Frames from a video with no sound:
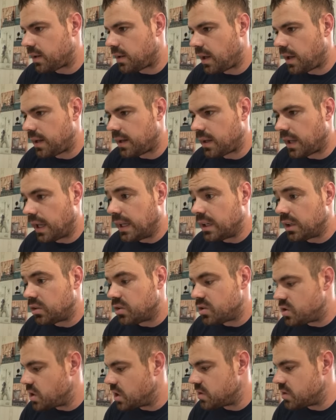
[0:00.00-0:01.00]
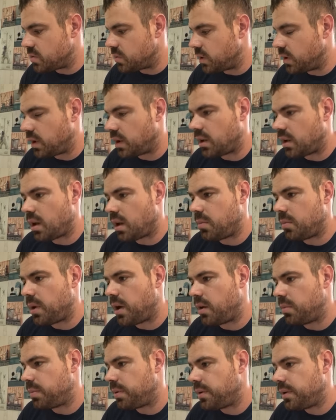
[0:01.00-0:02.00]
Like it had just really come
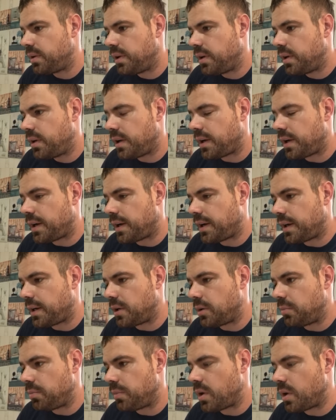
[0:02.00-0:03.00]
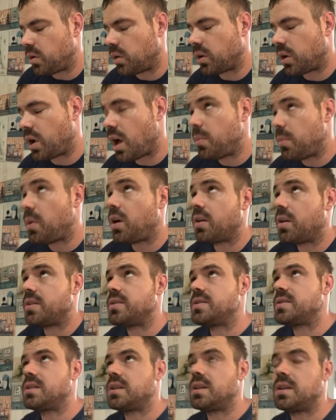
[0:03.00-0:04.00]
up or come onto the
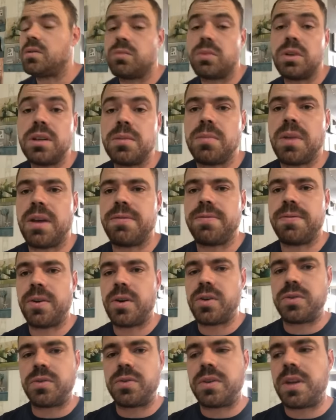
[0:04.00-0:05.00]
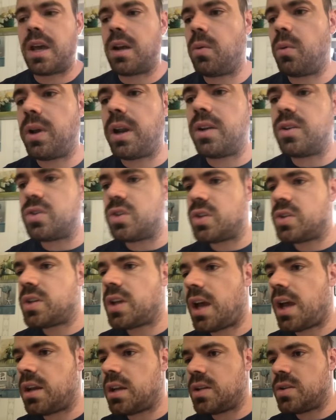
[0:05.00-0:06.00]
scene. Really, May 1st was kind of when I just
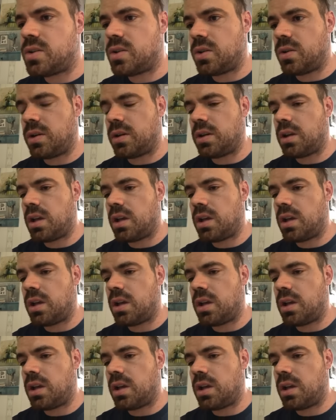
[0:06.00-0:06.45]
gotten into it.